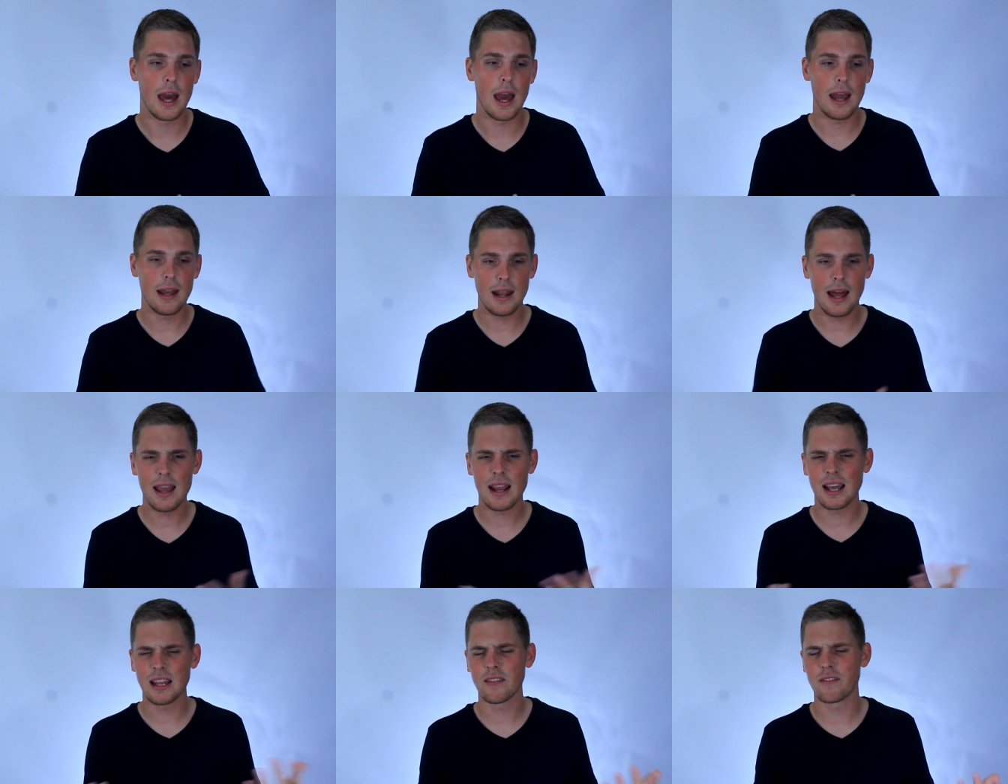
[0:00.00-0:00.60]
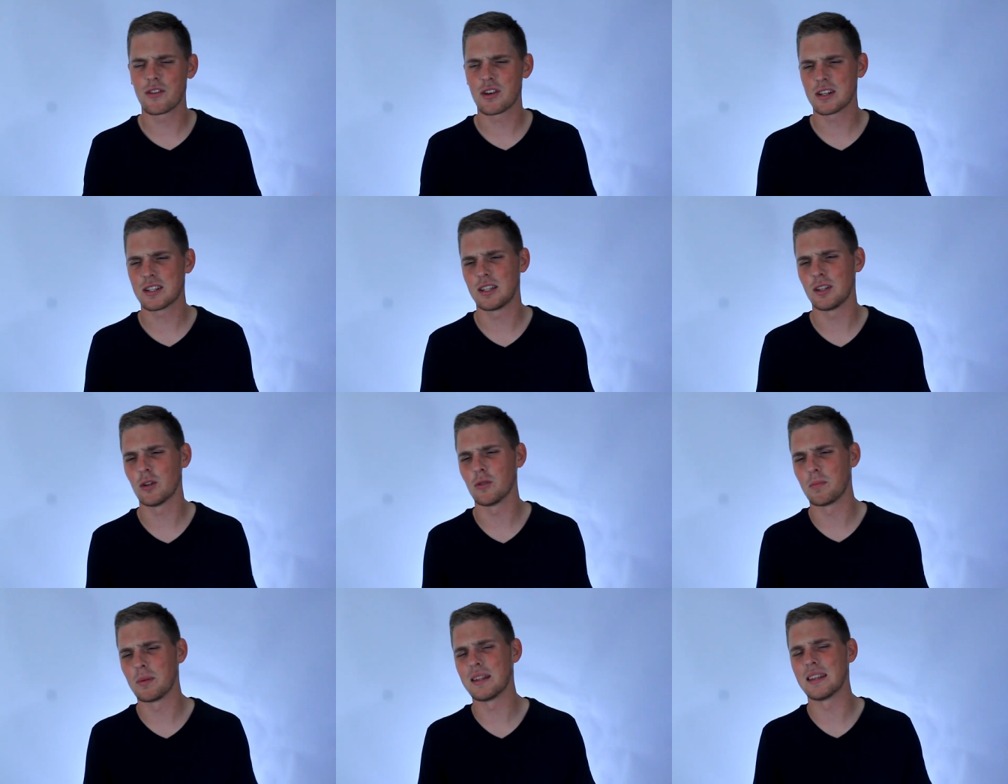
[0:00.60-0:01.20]
And I kind of just,
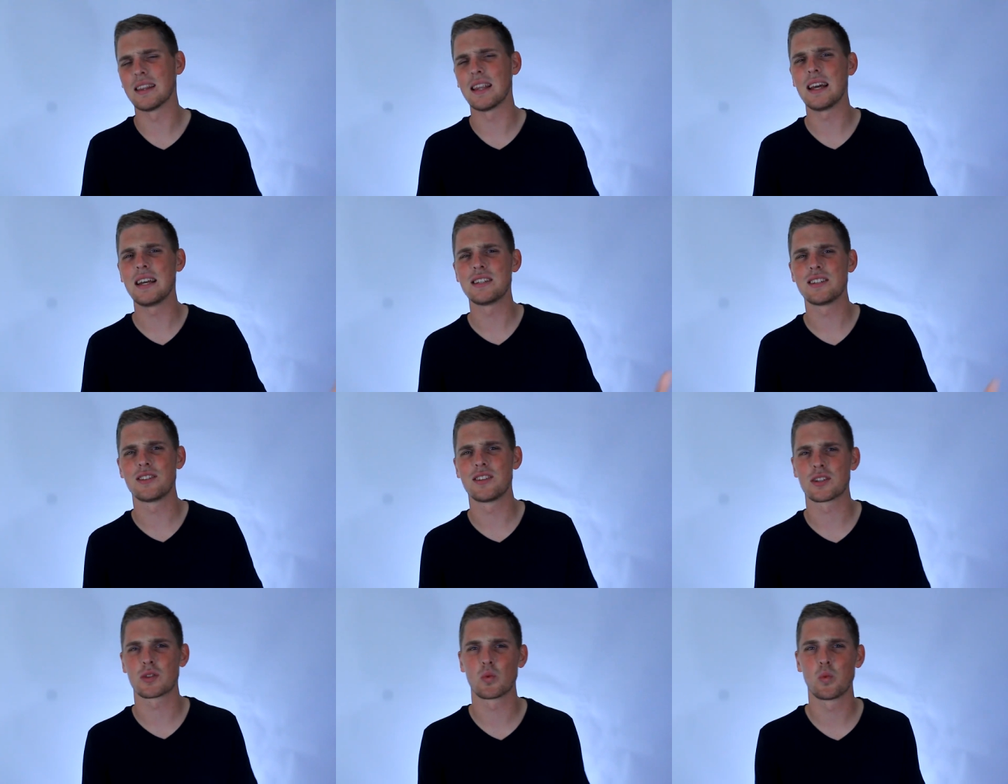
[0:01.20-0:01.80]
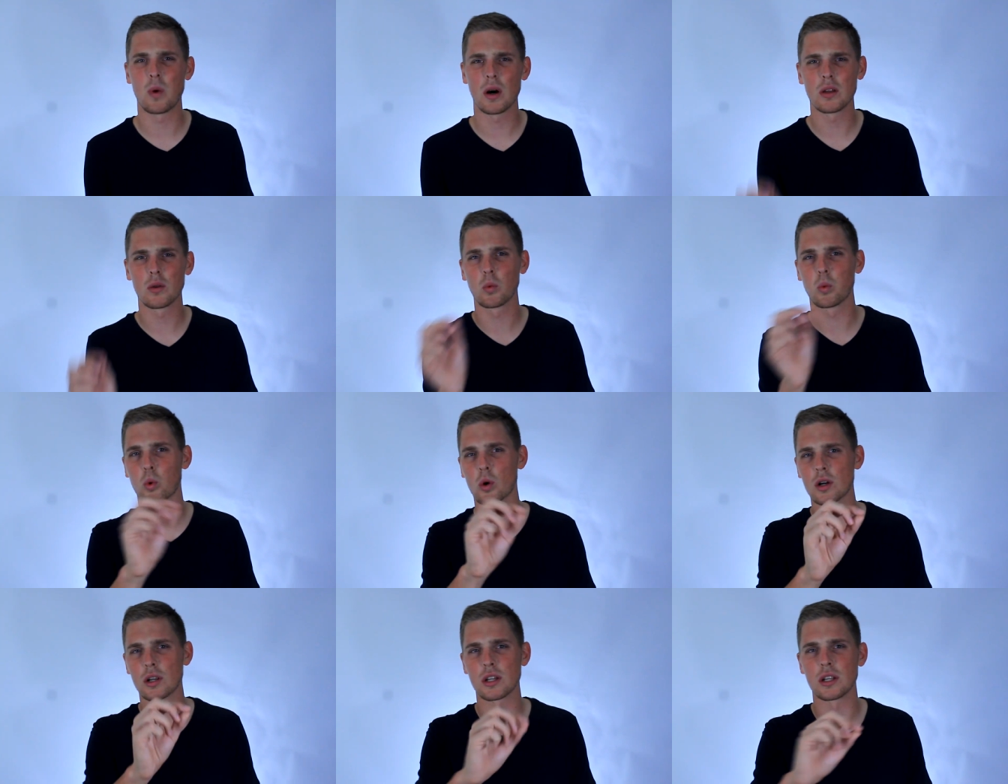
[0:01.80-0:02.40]
you know, been lazy, just
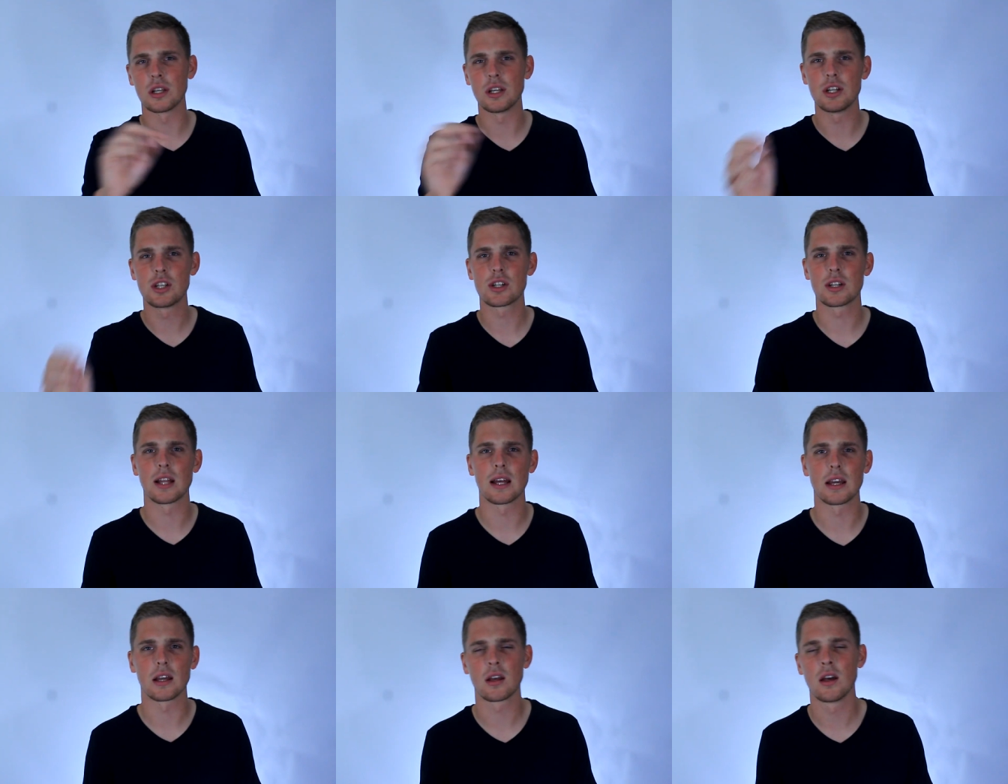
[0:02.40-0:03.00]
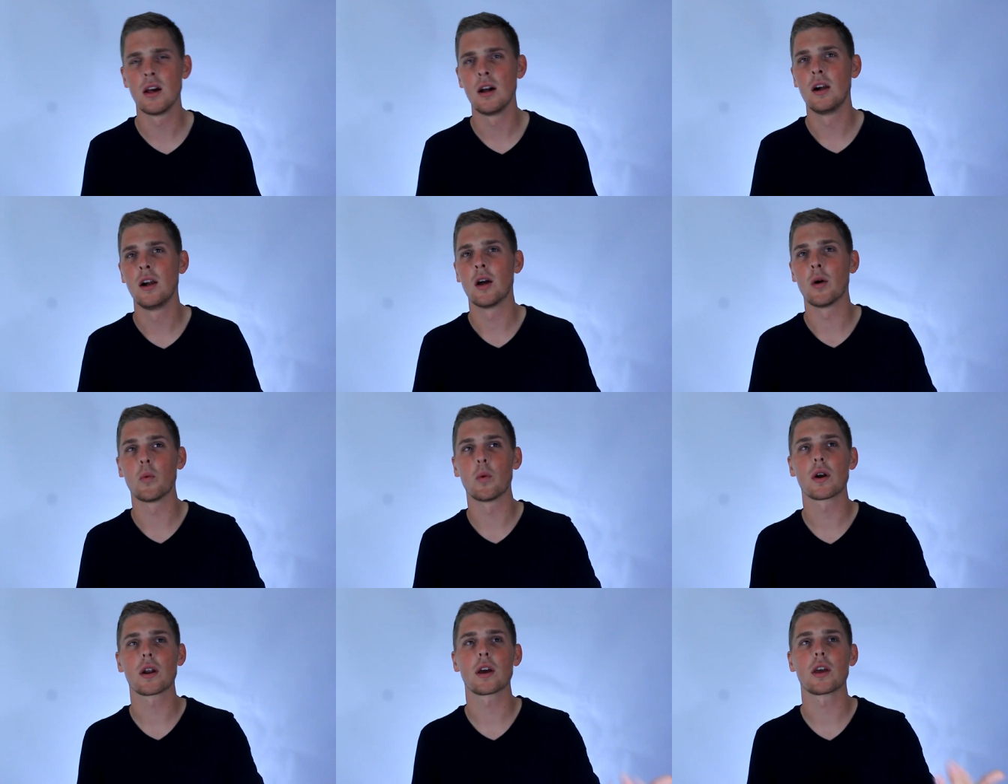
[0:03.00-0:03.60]
one word in each, like,
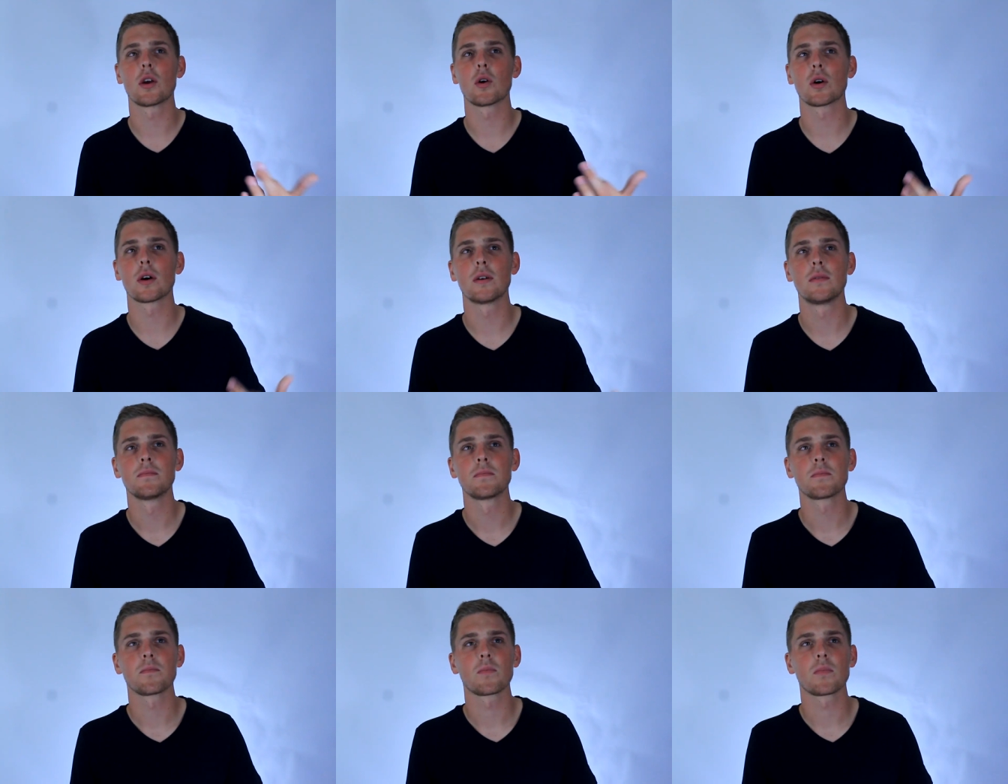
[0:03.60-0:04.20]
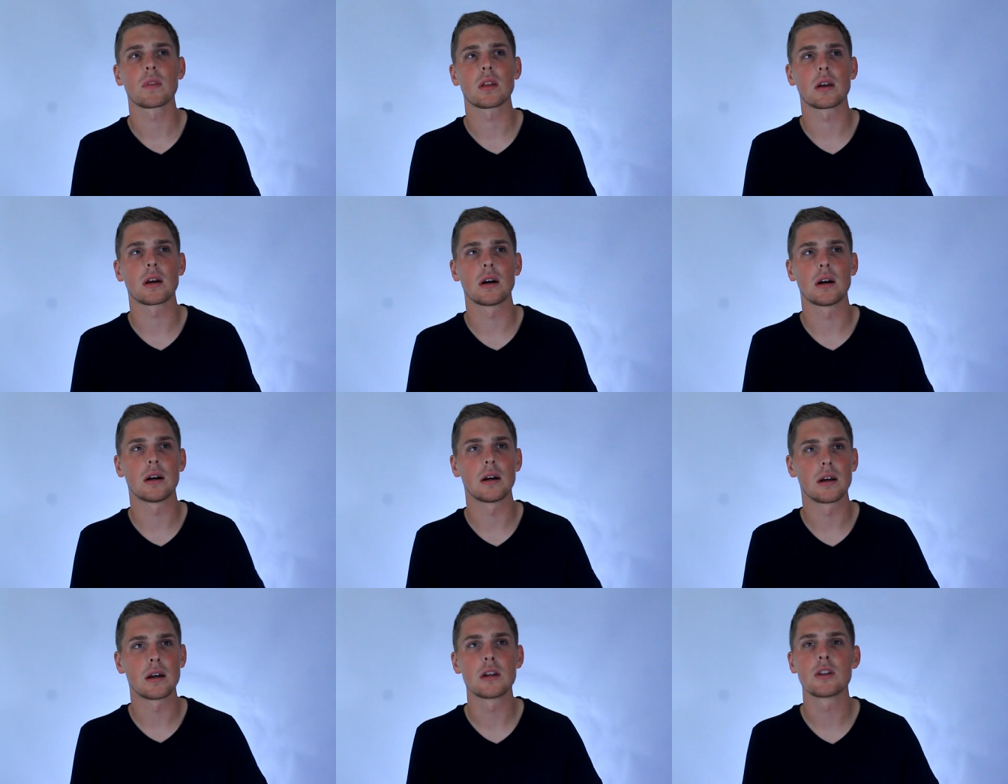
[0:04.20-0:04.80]
what are your
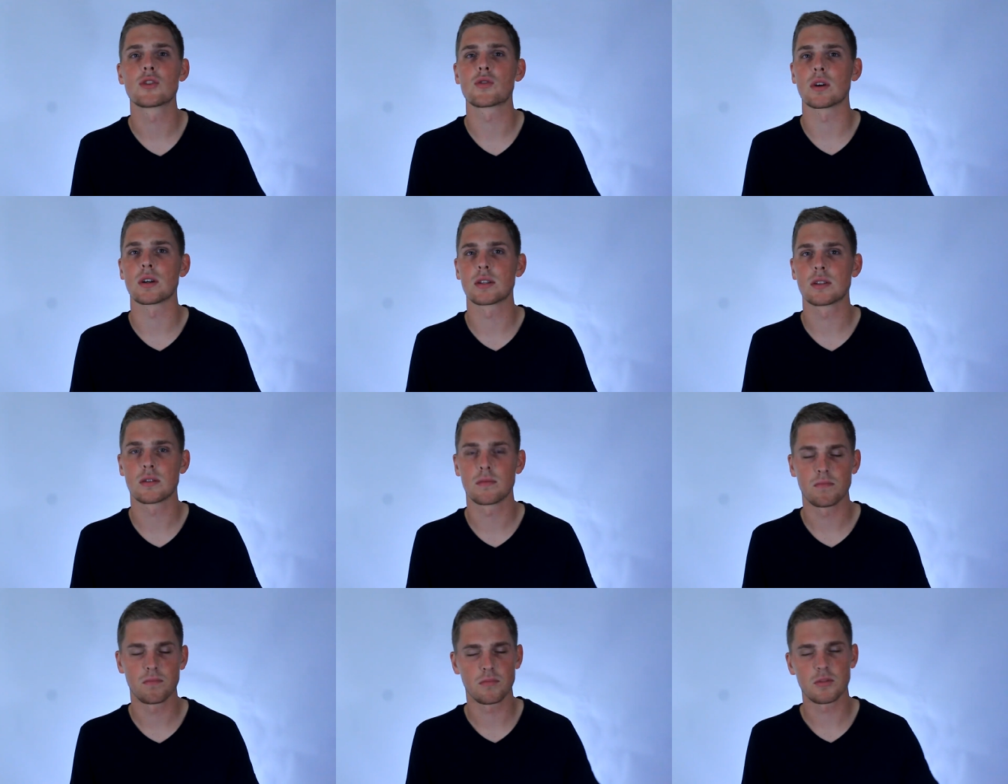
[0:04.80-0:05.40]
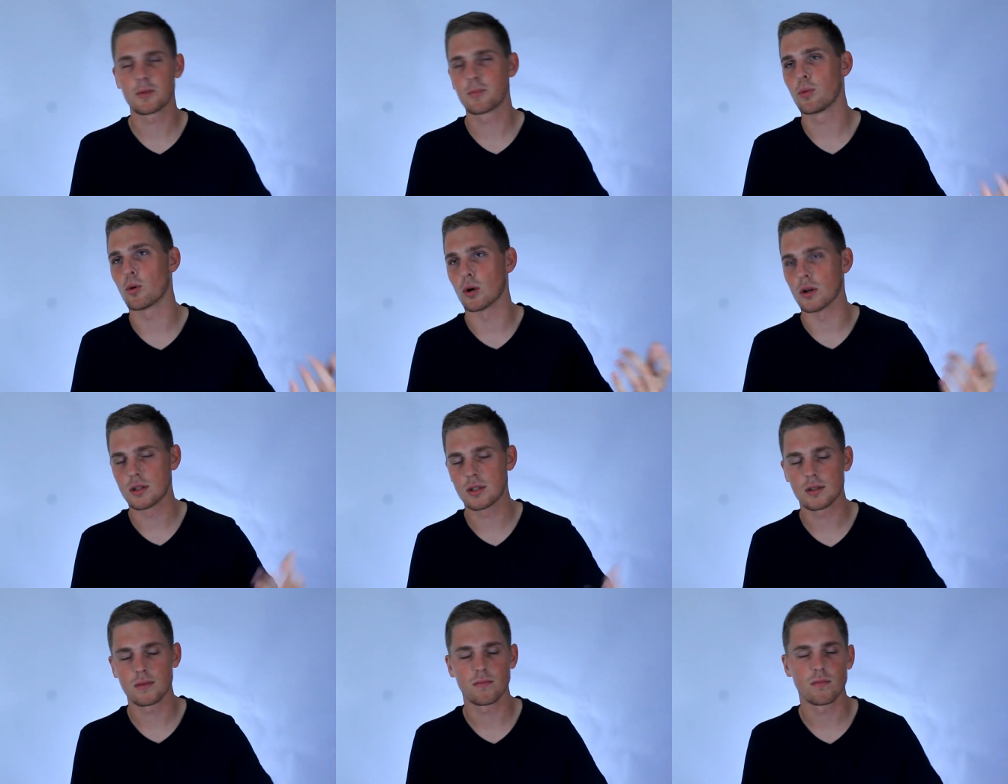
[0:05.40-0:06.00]
interests?
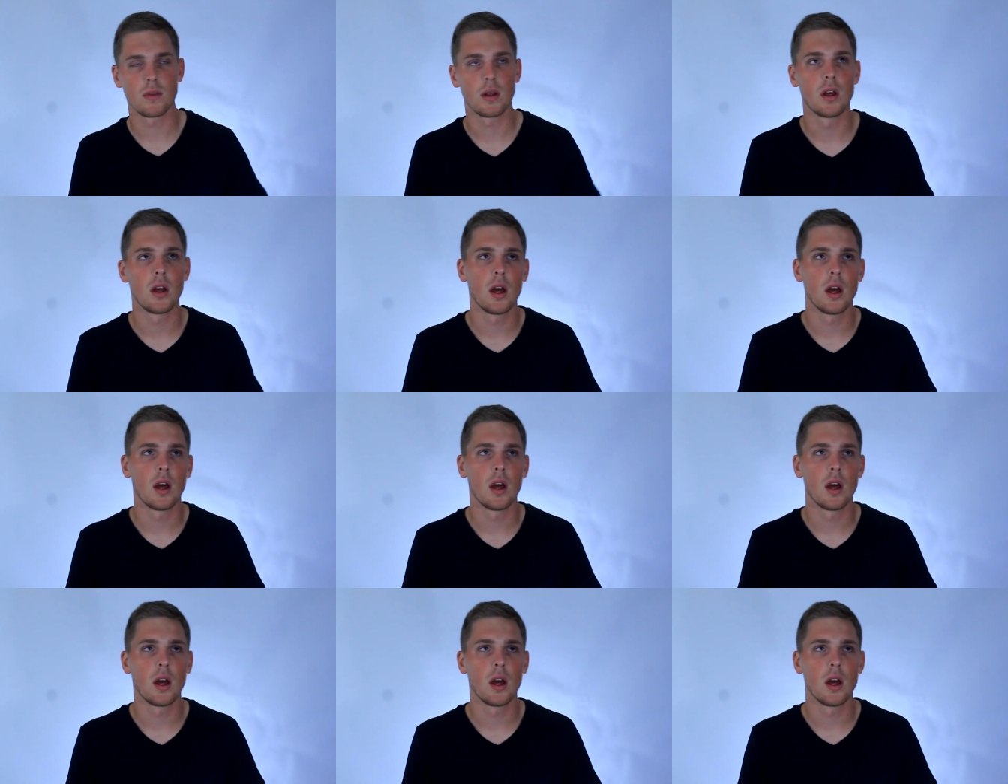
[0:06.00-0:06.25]
Sports.